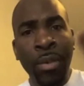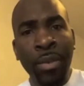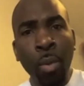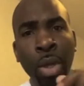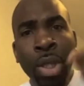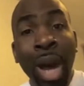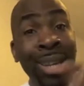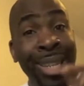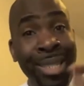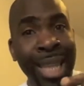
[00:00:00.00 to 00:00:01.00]
If you want to
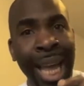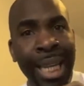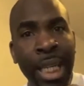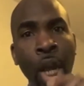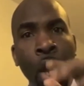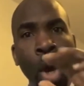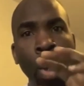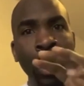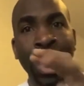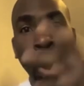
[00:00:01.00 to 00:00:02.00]
understand
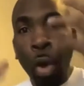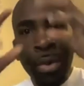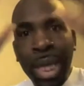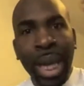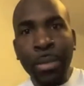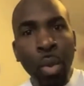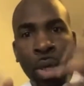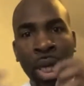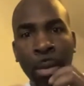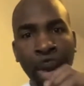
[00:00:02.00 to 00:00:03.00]
this whole thing I'm
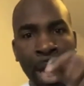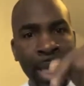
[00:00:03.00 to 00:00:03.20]
talking about,